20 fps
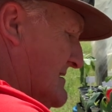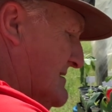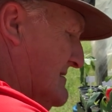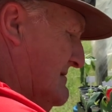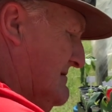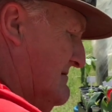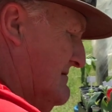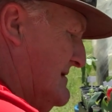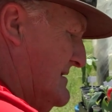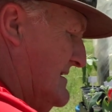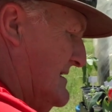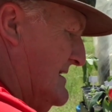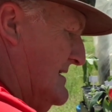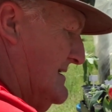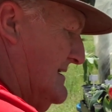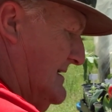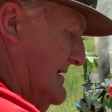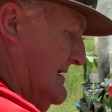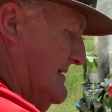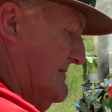you're right.
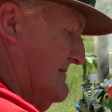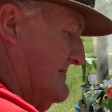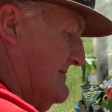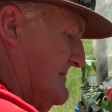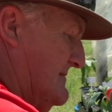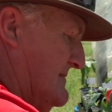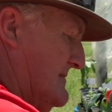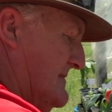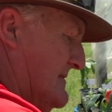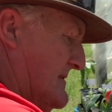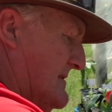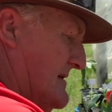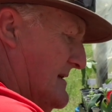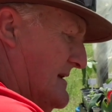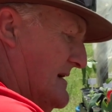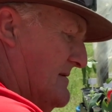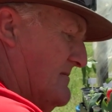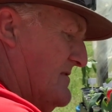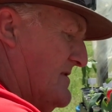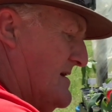Yep,
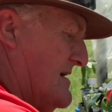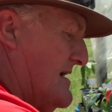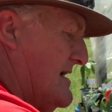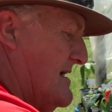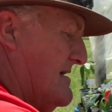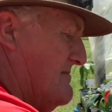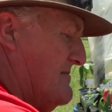I'm right,